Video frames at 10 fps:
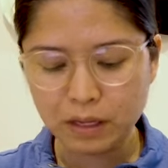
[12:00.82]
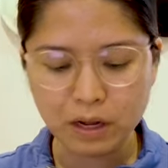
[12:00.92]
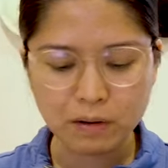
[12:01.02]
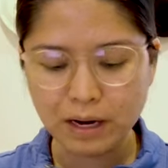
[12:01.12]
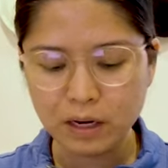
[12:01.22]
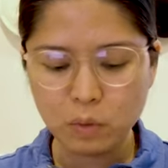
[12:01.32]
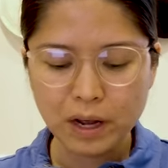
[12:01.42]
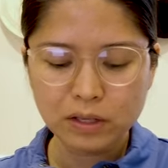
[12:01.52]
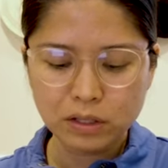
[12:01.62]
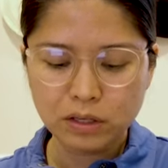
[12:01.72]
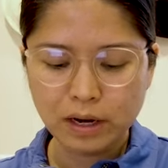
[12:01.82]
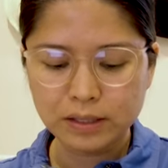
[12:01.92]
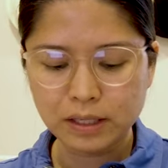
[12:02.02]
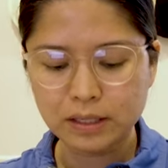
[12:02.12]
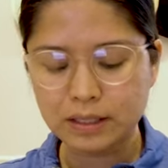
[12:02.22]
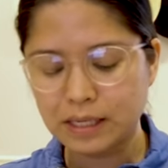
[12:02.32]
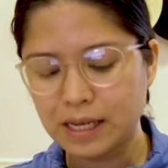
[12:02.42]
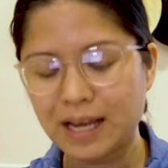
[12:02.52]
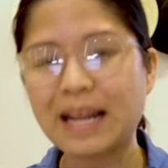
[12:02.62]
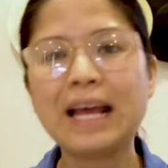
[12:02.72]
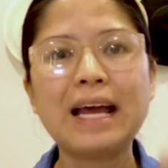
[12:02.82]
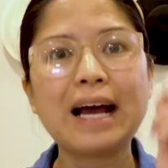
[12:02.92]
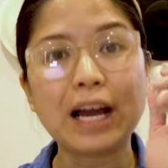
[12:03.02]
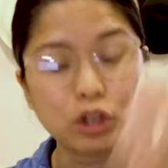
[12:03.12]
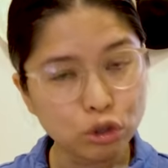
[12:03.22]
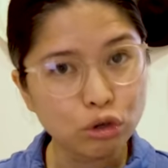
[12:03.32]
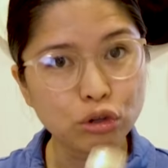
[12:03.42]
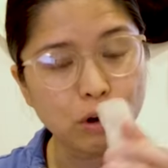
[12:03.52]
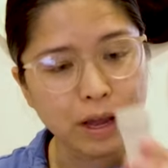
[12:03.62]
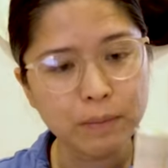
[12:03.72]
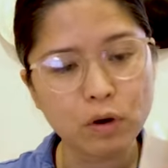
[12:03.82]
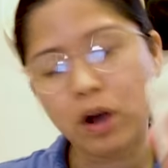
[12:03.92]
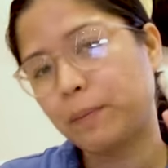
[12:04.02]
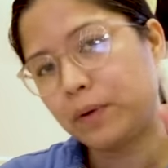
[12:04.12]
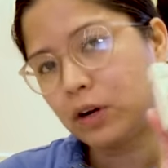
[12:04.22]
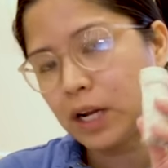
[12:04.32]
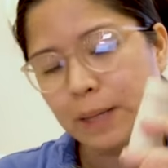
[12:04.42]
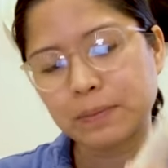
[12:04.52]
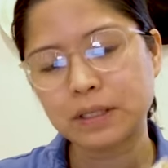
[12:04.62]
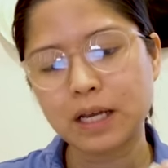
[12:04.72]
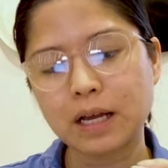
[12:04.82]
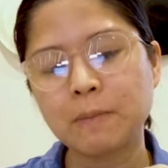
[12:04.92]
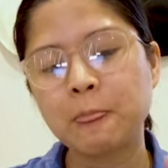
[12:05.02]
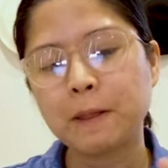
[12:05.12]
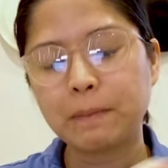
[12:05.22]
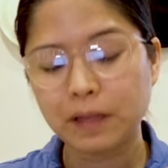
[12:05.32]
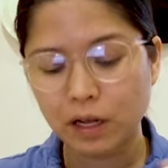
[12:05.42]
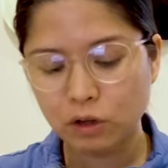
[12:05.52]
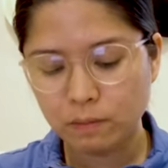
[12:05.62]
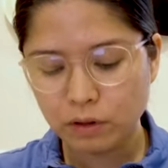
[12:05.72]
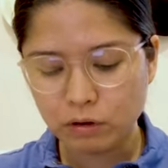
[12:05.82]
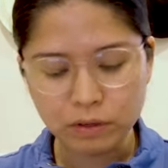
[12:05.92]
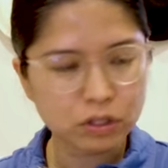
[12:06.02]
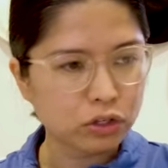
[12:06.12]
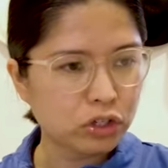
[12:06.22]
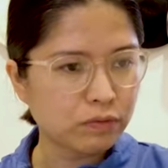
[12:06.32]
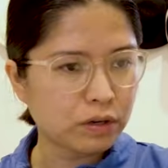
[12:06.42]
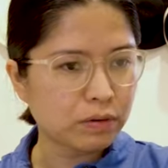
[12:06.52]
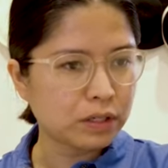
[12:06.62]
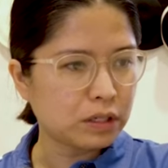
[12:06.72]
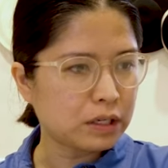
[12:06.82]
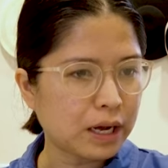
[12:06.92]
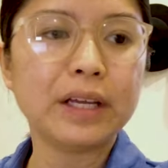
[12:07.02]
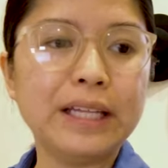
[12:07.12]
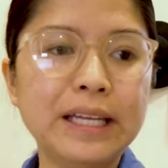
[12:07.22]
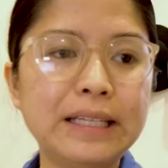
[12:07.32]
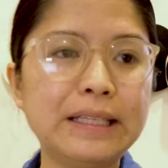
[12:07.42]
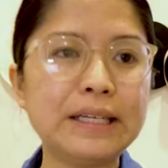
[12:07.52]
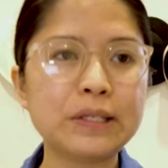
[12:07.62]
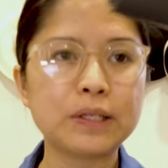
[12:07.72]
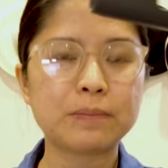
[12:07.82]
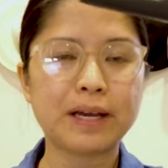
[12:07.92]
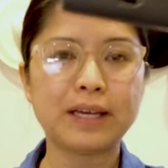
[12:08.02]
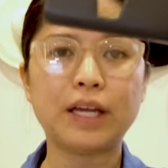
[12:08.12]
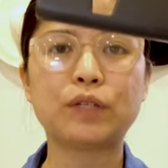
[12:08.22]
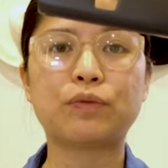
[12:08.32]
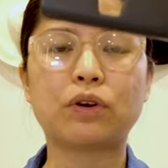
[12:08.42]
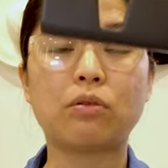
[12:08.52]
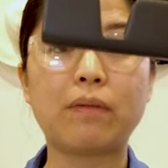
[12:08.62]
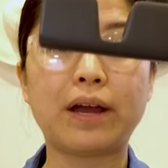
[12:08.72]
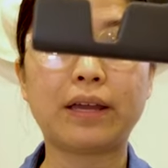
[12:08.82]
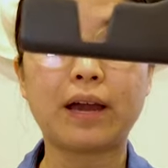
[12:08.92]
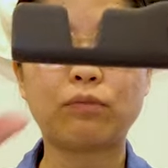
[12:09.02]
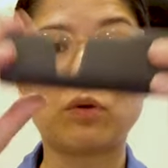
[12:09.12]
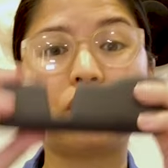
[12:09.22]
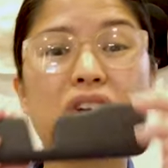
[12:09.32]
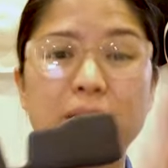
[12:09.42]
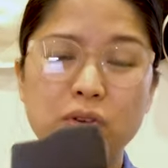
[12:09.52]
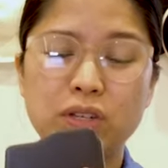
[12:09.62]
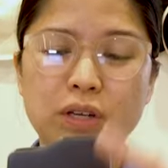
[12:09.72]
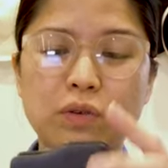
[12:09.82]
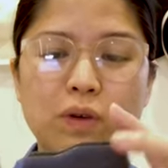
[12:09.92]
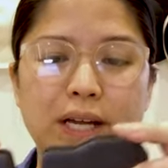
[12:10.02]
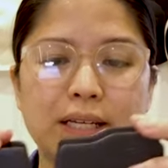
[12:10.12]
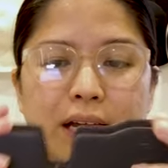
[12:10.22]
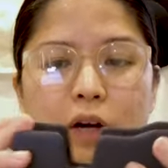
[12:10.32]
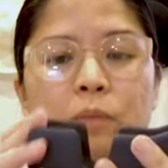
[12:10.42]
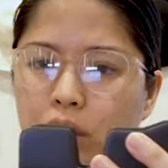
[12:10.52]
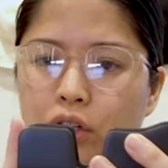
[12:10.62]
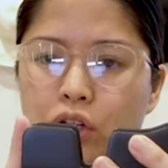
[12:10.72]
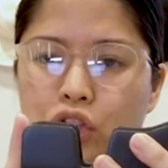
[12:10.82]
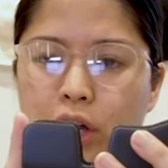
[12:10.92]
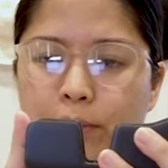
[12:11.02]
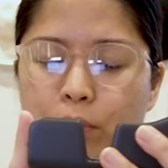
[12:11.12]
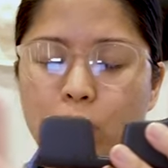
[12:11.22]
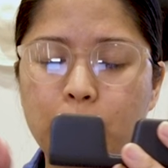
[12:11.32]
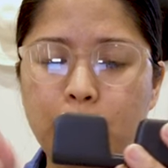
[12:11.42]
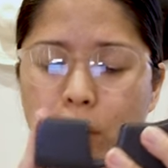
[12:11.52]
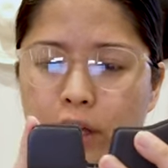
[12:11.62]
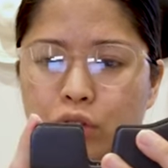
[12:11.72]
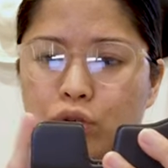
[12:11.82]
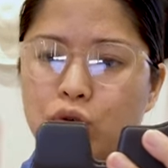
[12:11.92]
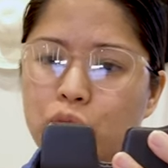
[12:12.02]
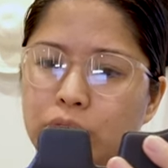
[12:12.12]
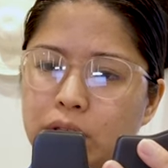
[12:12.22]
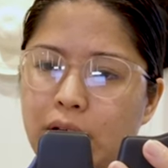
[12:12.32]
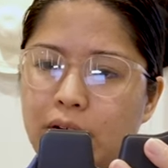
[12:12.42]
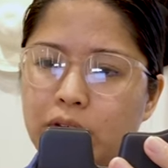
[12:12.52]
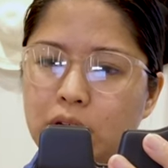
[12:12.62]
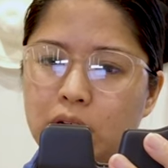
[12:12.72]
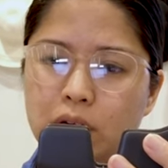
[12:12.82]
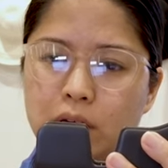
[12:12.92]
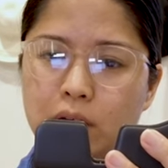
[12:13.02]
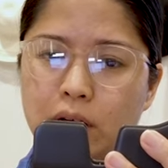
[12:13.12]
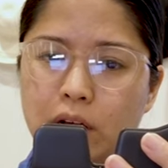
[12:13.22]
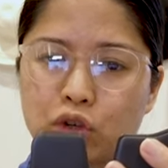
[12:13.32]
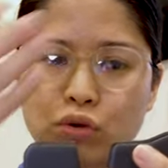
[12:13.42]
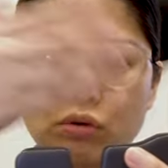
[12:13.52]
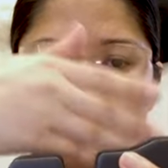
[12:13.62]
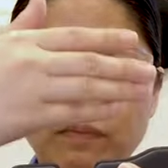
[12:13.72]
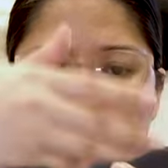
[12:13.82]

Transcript: it in there anyway so you guys can see it. I do, don't get me wrong, I put on a lipstick, but then I don't bother retouching for the rest of the day. And then this is my case for my camera, which I'm using right now. The DJI Pro Pocket 2, once you have the actual